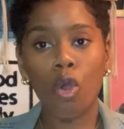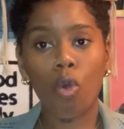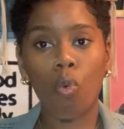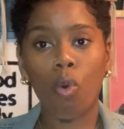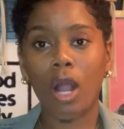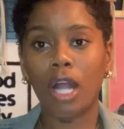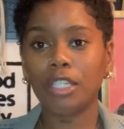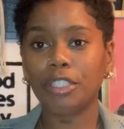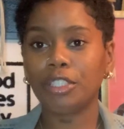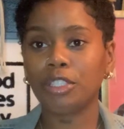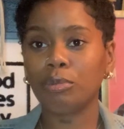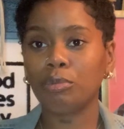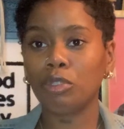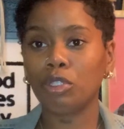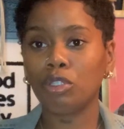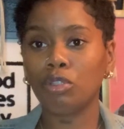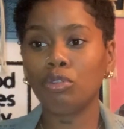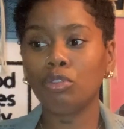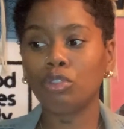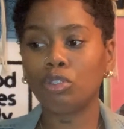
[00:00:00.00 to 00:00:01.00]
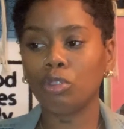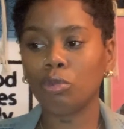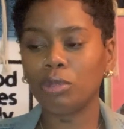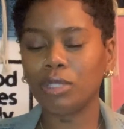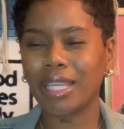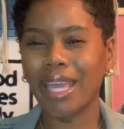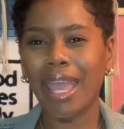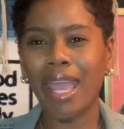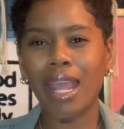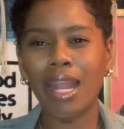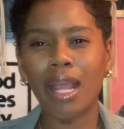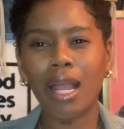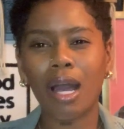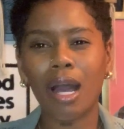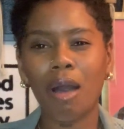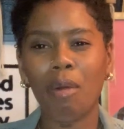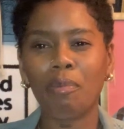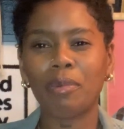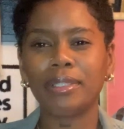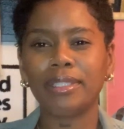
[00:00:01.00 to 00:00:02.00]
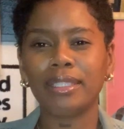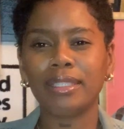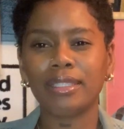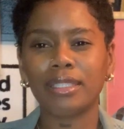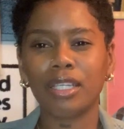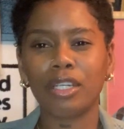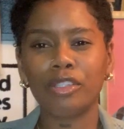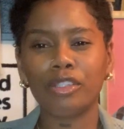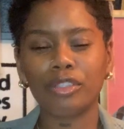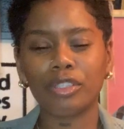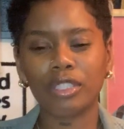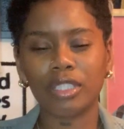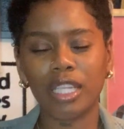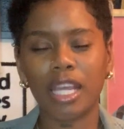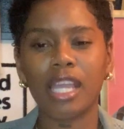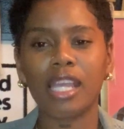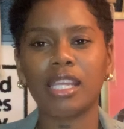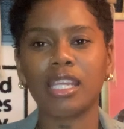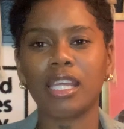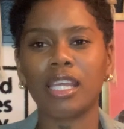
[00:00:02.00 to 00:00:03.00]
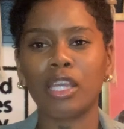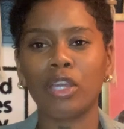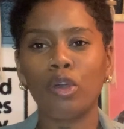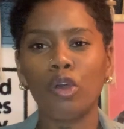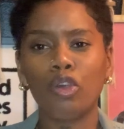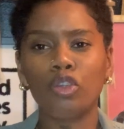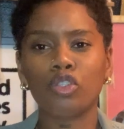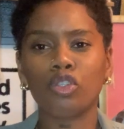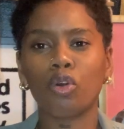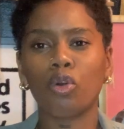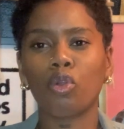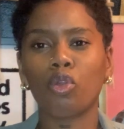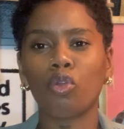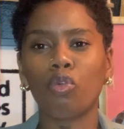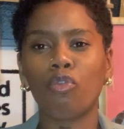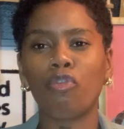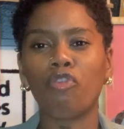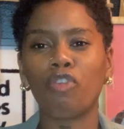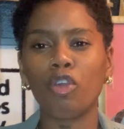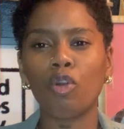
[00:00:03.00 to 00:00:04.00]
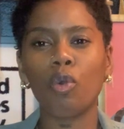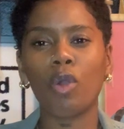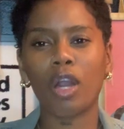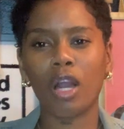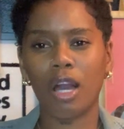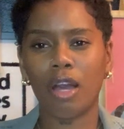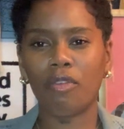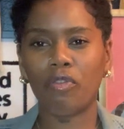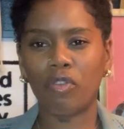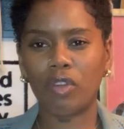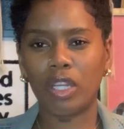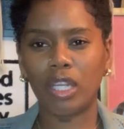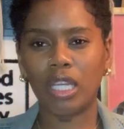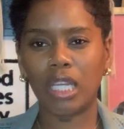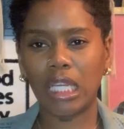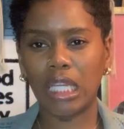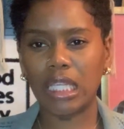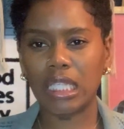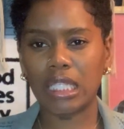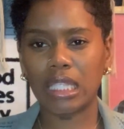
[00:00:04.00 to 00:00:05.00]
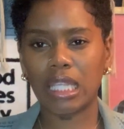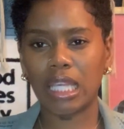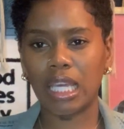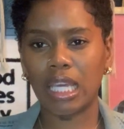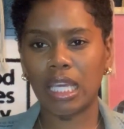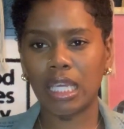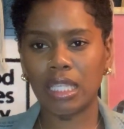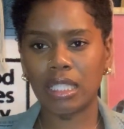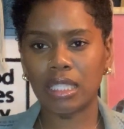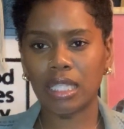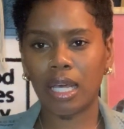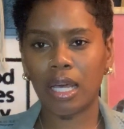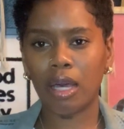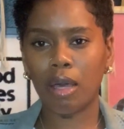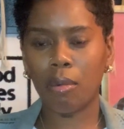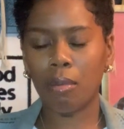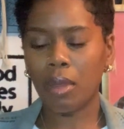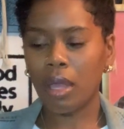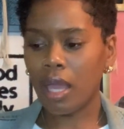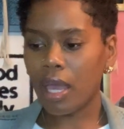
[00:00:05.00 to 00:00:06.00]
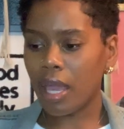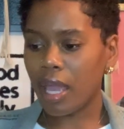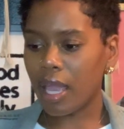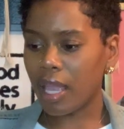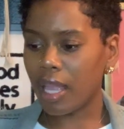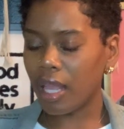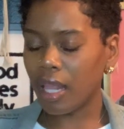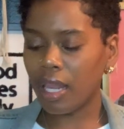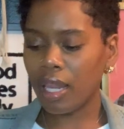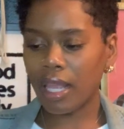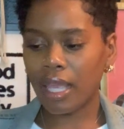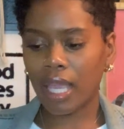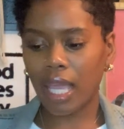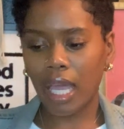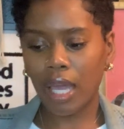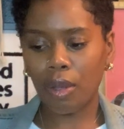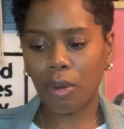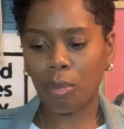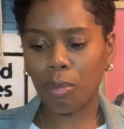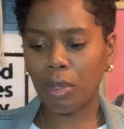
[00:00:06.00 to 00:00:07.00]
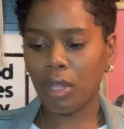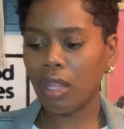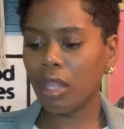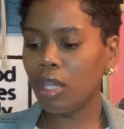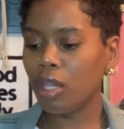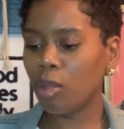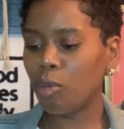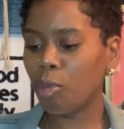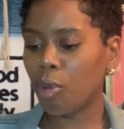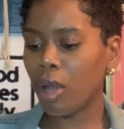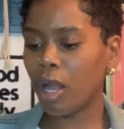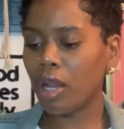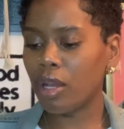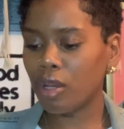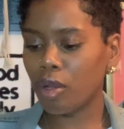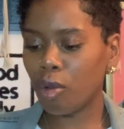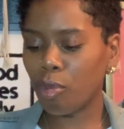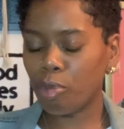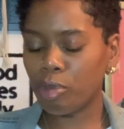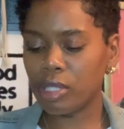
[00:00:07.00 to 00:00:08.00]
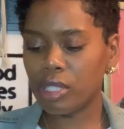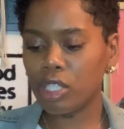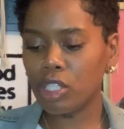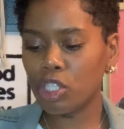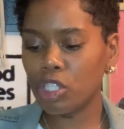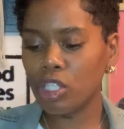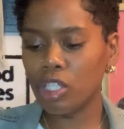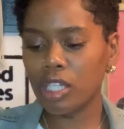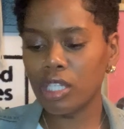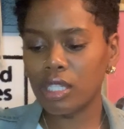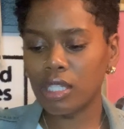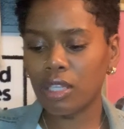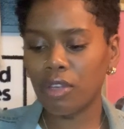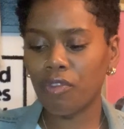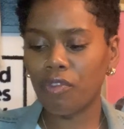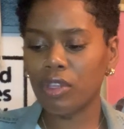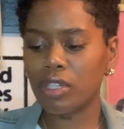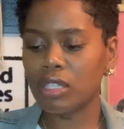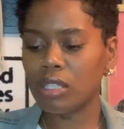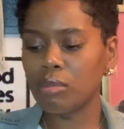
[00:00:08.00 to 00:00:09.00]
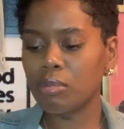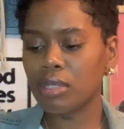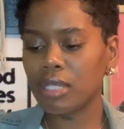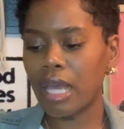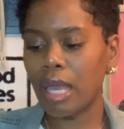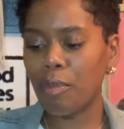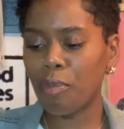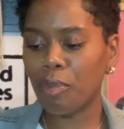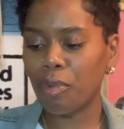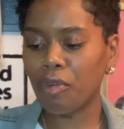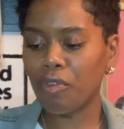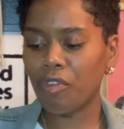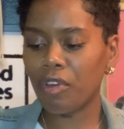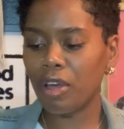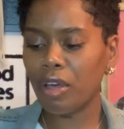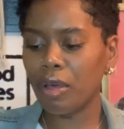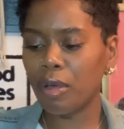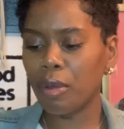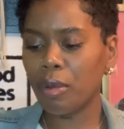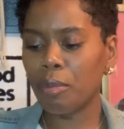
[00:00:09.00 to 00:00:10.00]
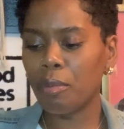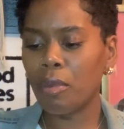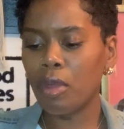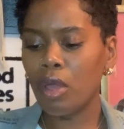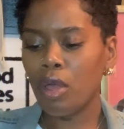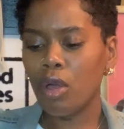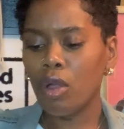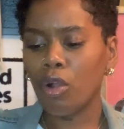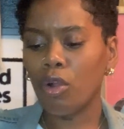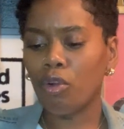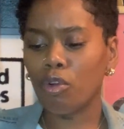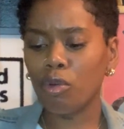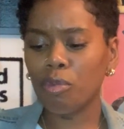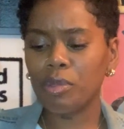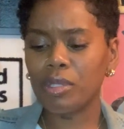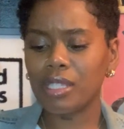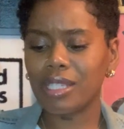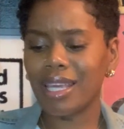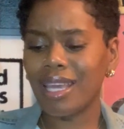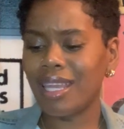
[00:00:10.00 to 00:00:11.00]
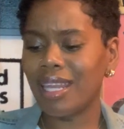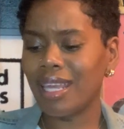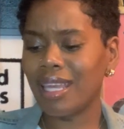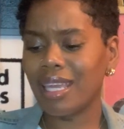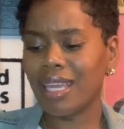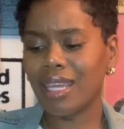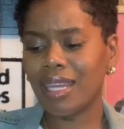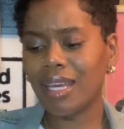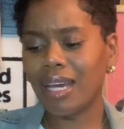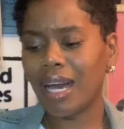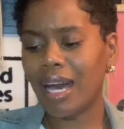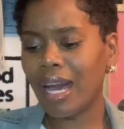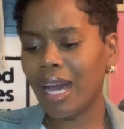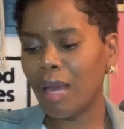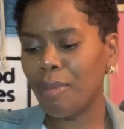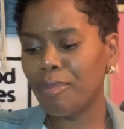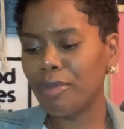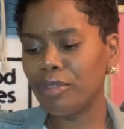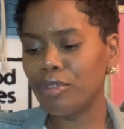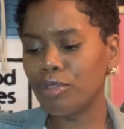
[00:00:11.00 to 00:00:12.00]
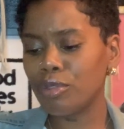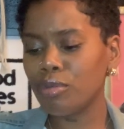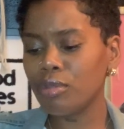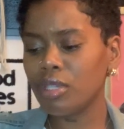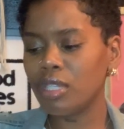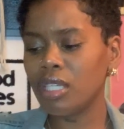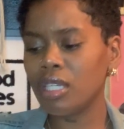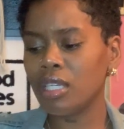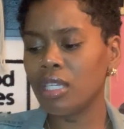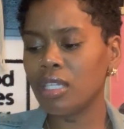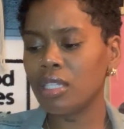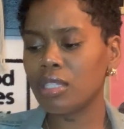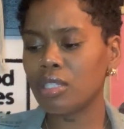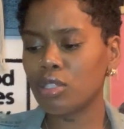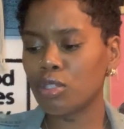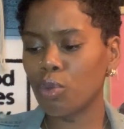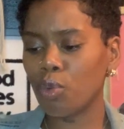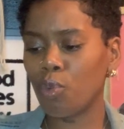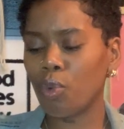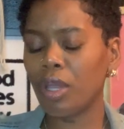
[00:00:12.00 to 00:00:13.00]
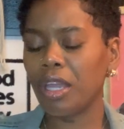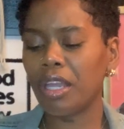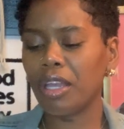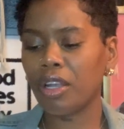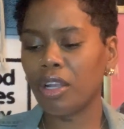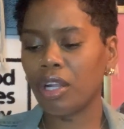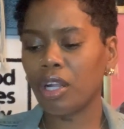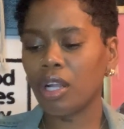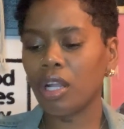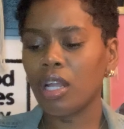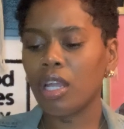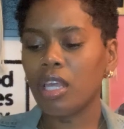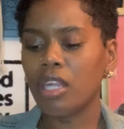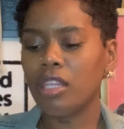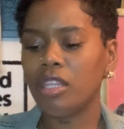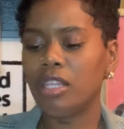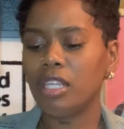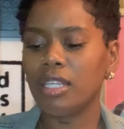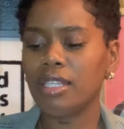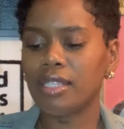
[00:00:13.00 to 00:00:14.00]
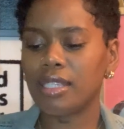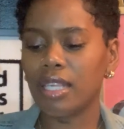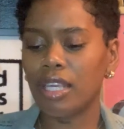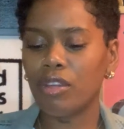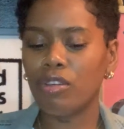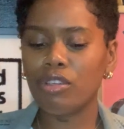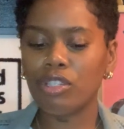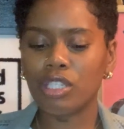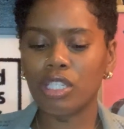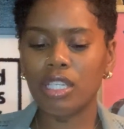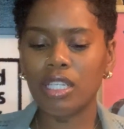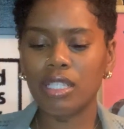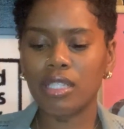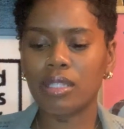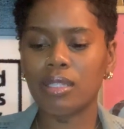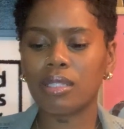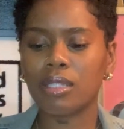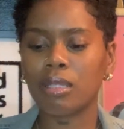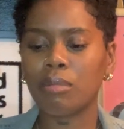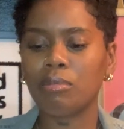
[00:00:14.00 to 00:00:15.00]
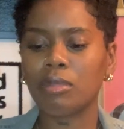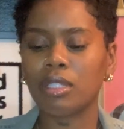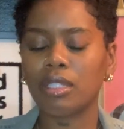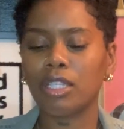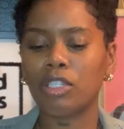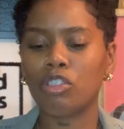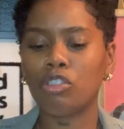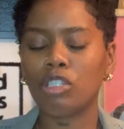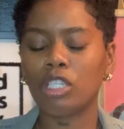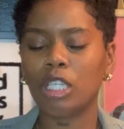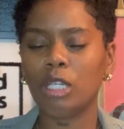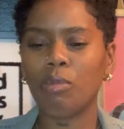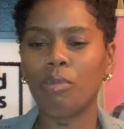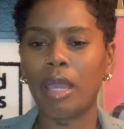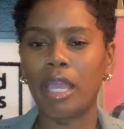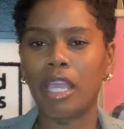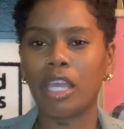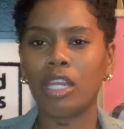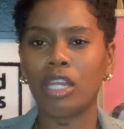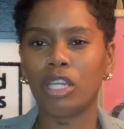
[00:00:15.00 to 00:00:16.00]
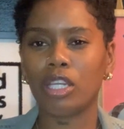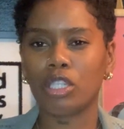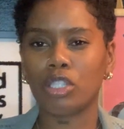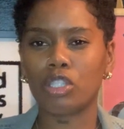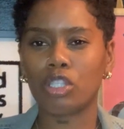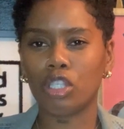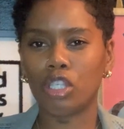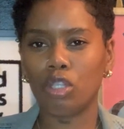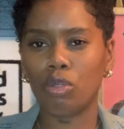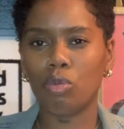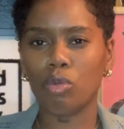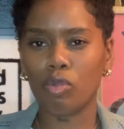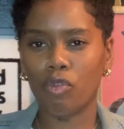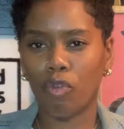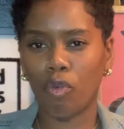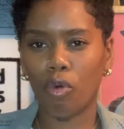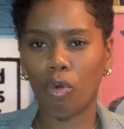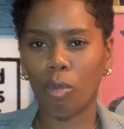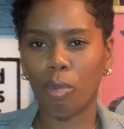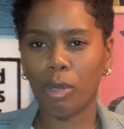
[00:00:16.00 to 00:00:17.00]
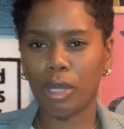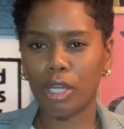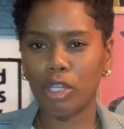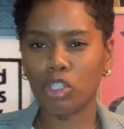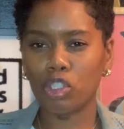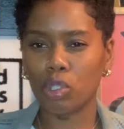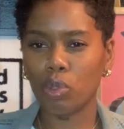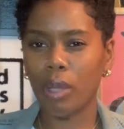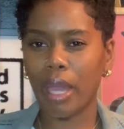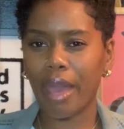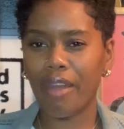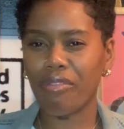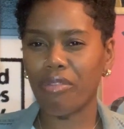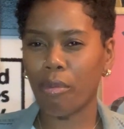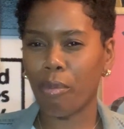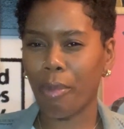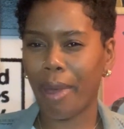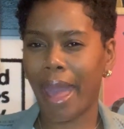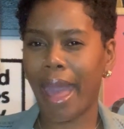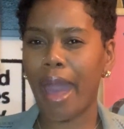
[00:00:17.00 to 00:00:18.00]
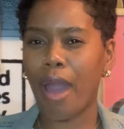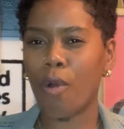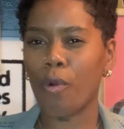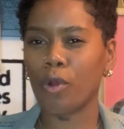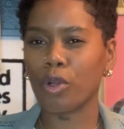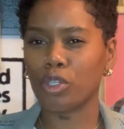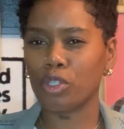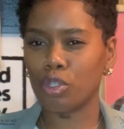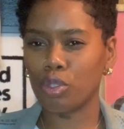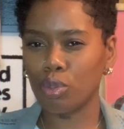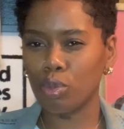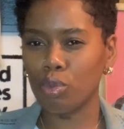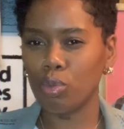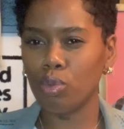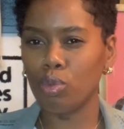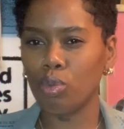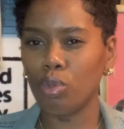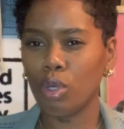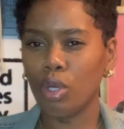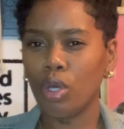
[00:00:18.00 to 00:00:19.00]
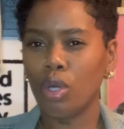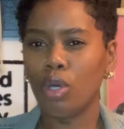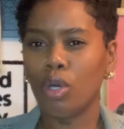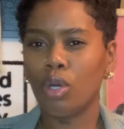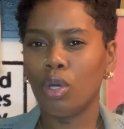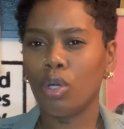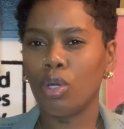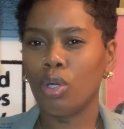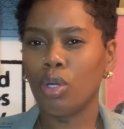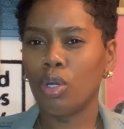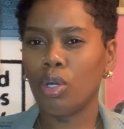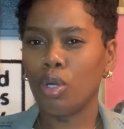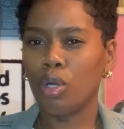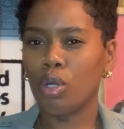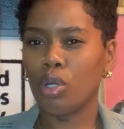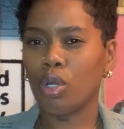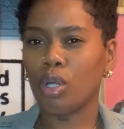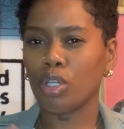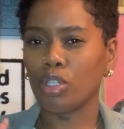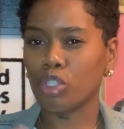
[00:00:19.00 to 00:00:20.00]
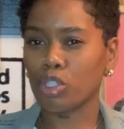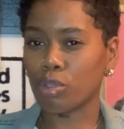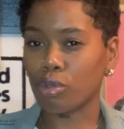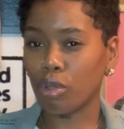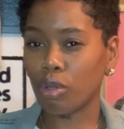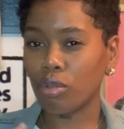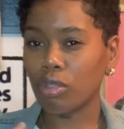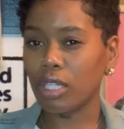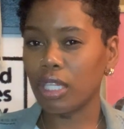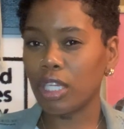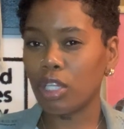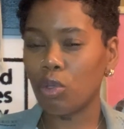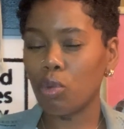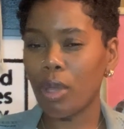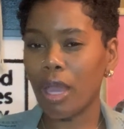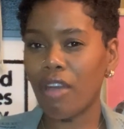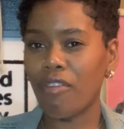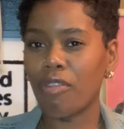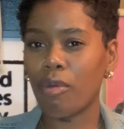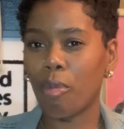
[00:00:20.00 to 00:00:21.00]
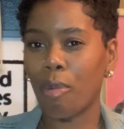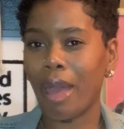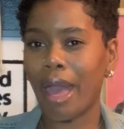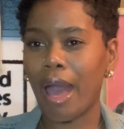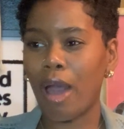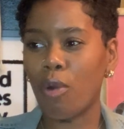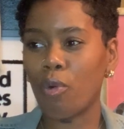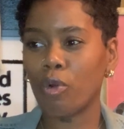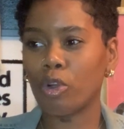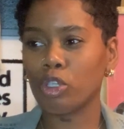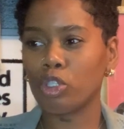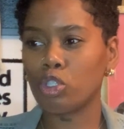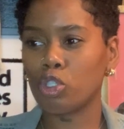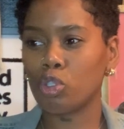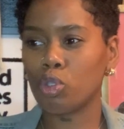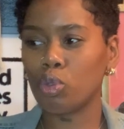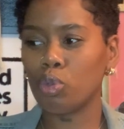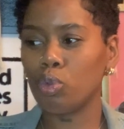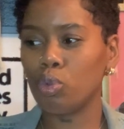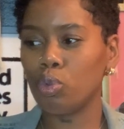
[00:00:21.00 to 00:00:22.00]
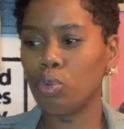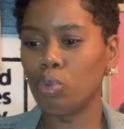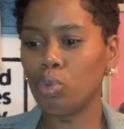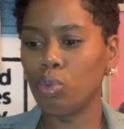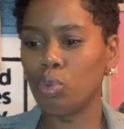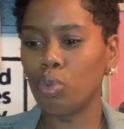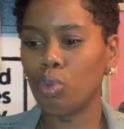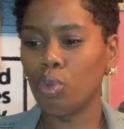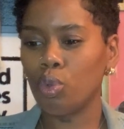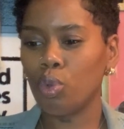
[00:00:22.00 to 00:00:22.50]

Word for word: Watch some YouTubes, gain competence and understanding so you feel confident in these things. Um, get an accountability partner, position yourself in some type of um, group setting, get a hobby, do things to where this energy isn't something that you keep making an excuse for because you have the power to control it. You have the power to